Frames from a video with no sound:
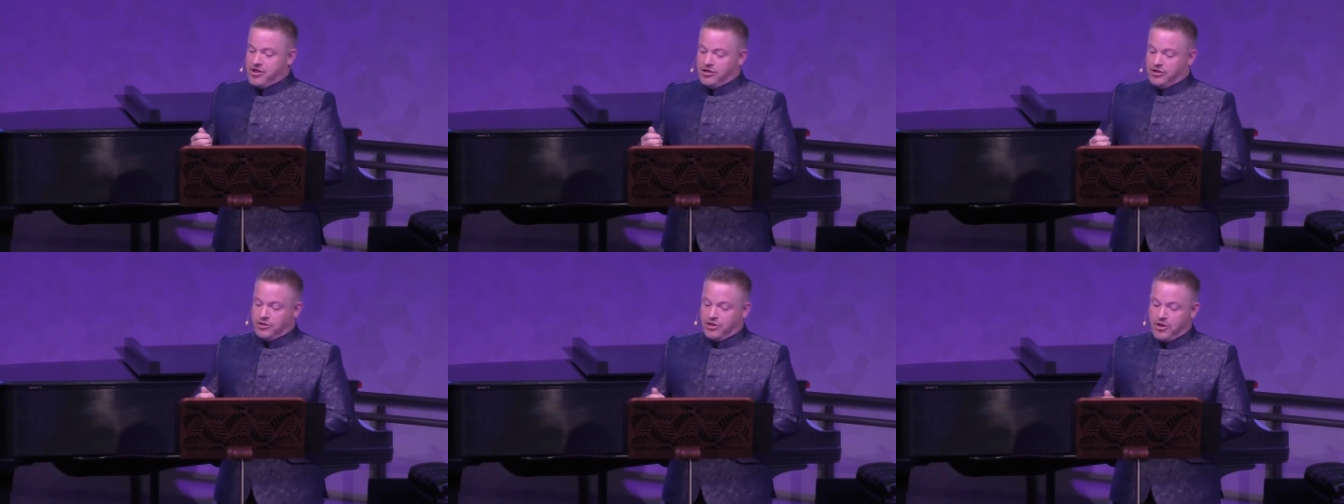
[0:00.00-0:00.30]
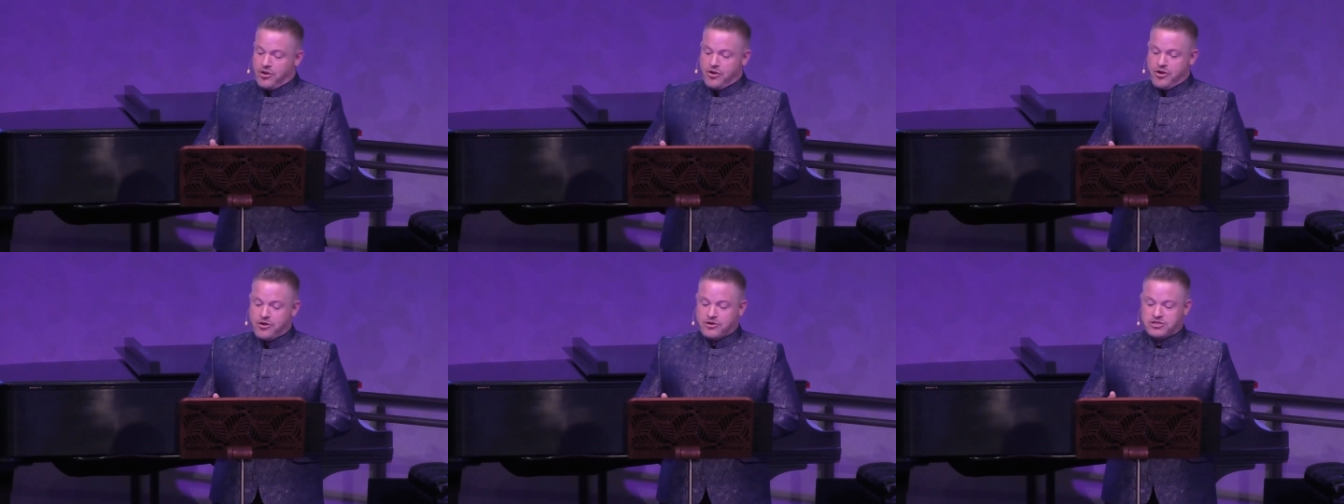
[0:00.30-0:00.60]

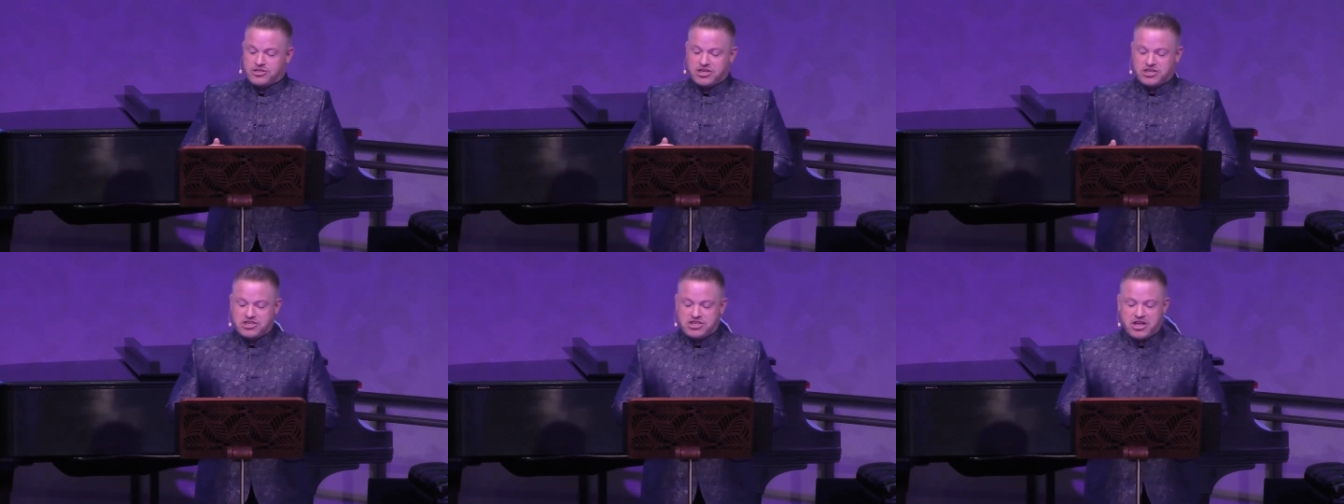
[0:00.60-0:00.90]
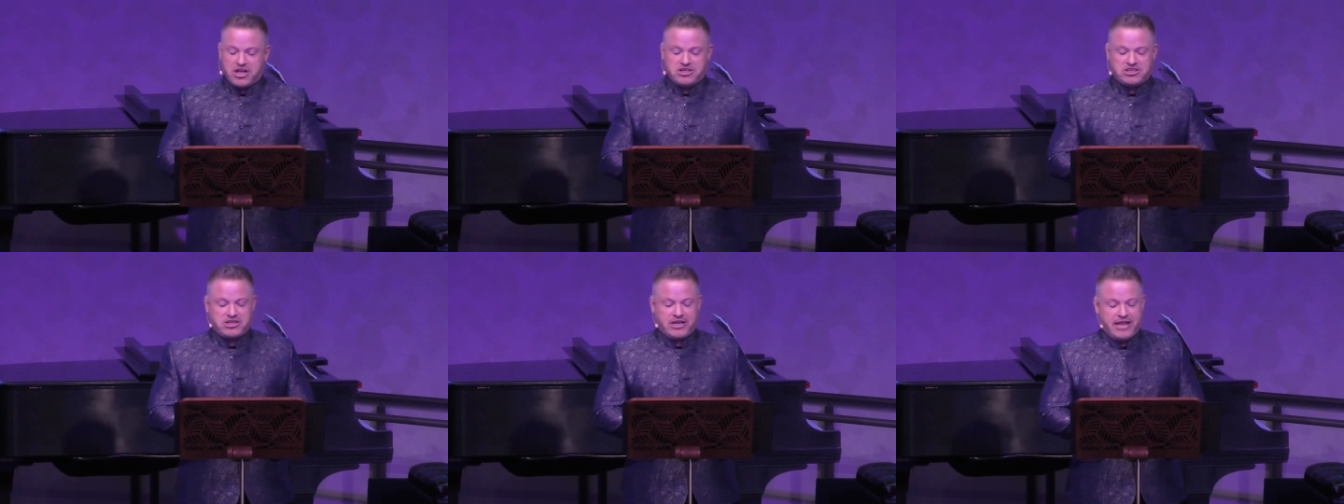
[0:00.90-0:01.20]
learned to
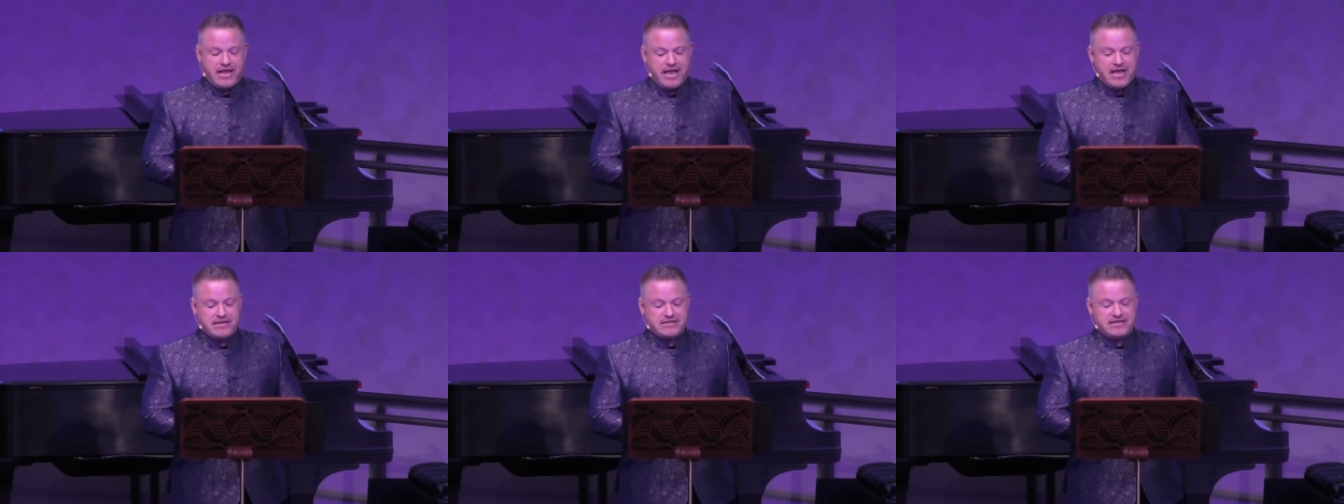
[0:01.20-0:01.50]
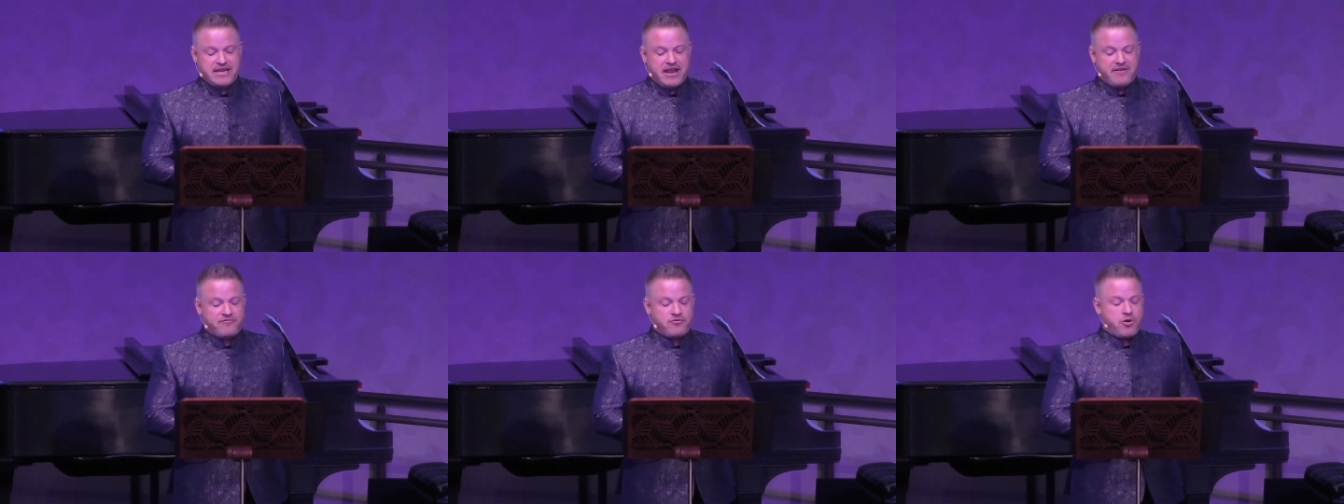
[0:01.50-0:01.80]
judge less,
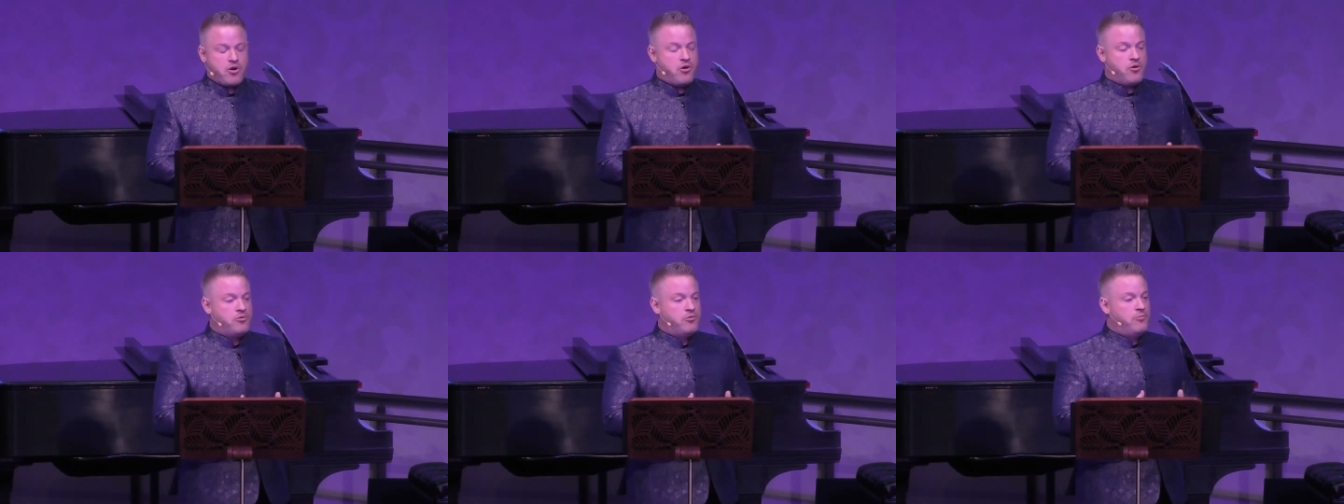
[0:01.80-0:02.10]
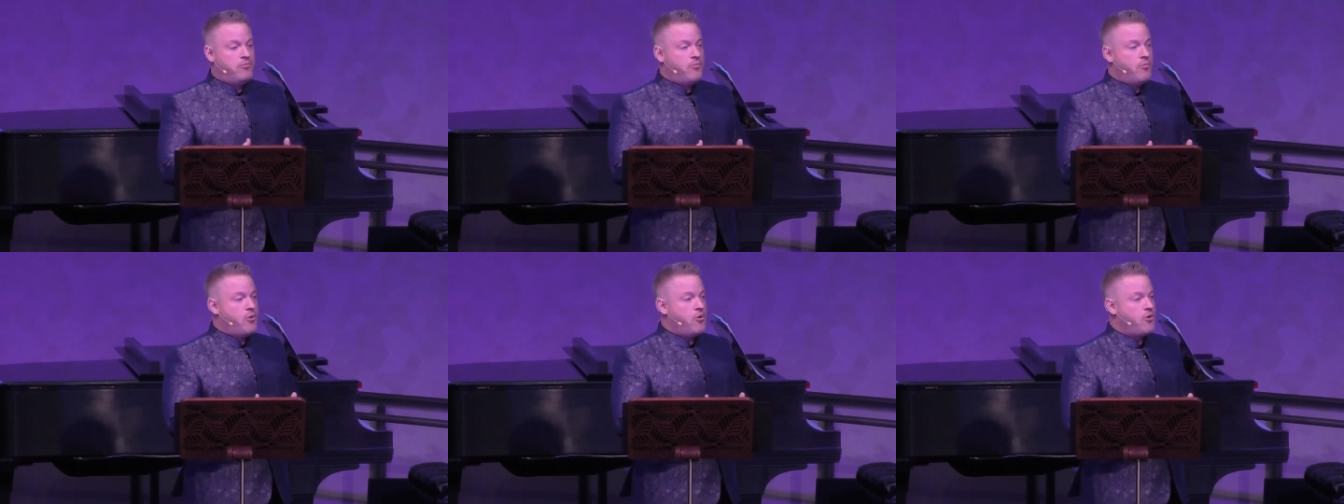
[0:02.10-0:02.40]
and I've
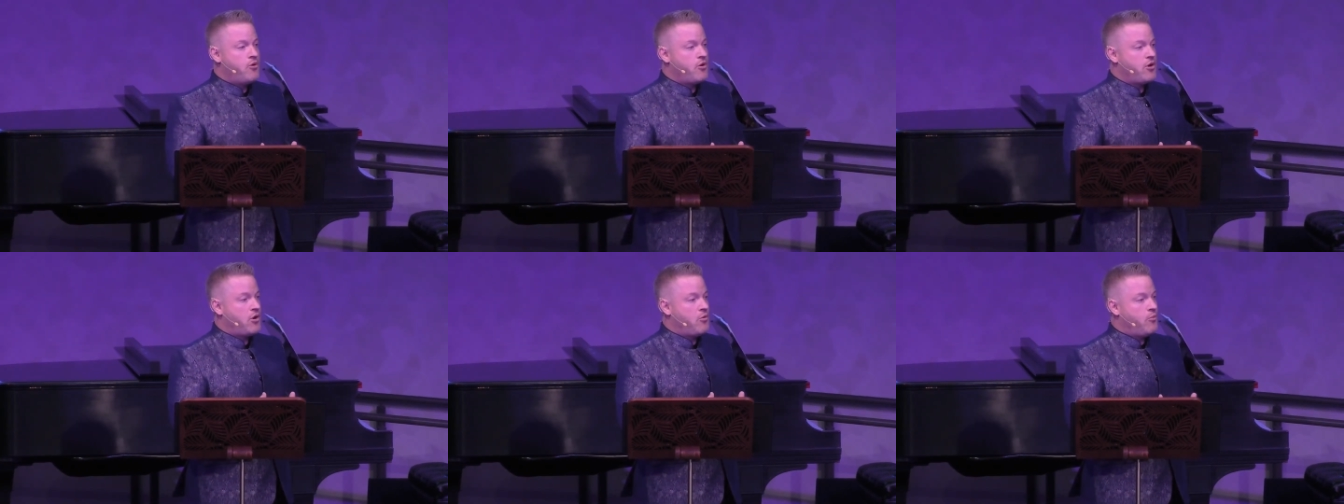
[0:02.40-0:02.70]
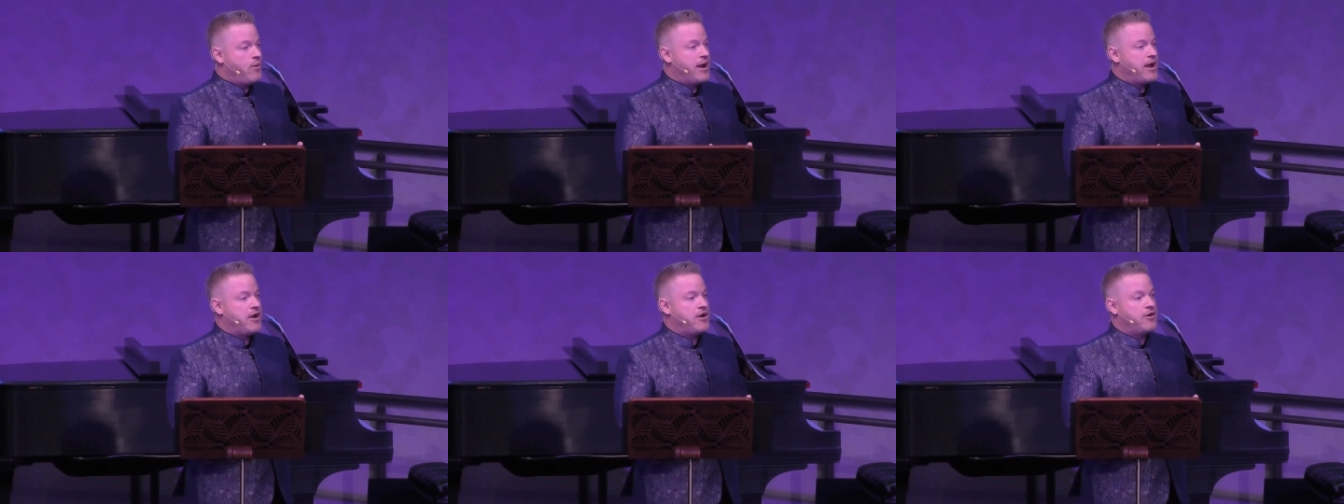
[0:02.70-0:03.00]
grown more
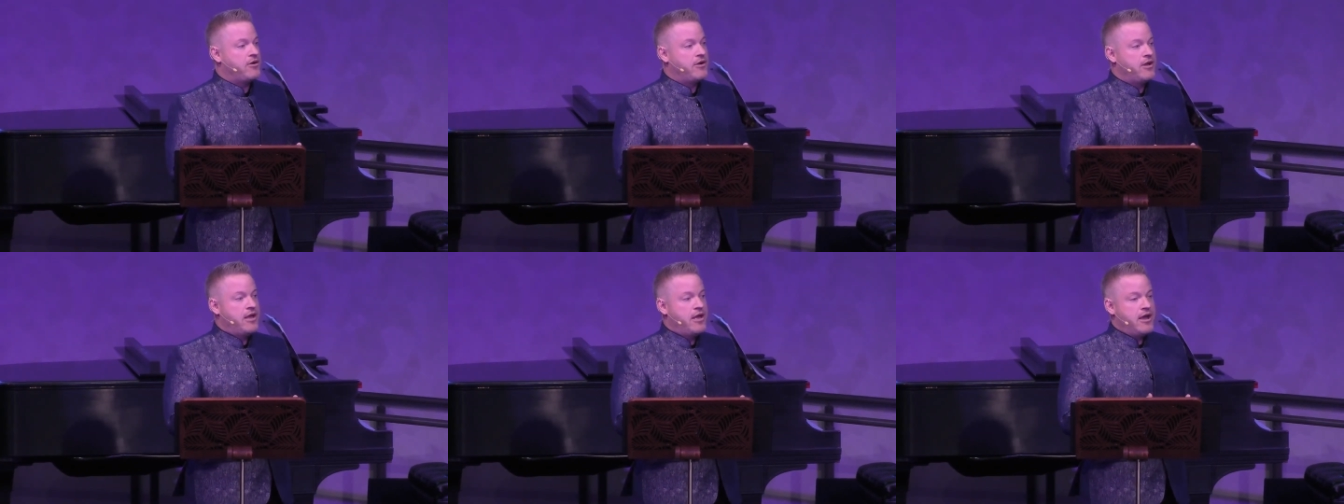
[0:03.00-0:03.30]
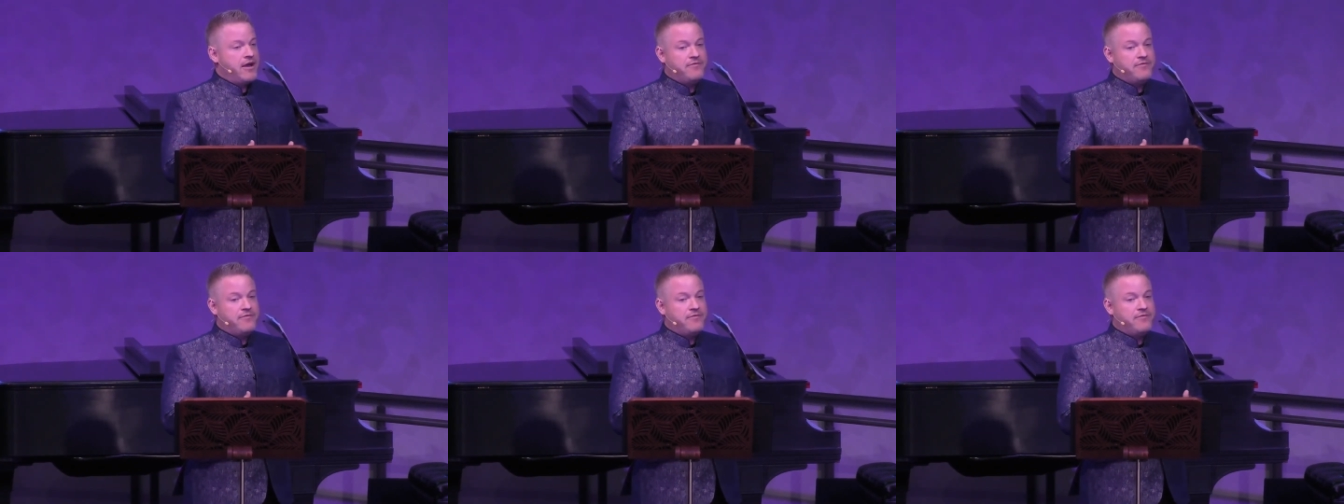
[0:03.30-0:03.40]
aware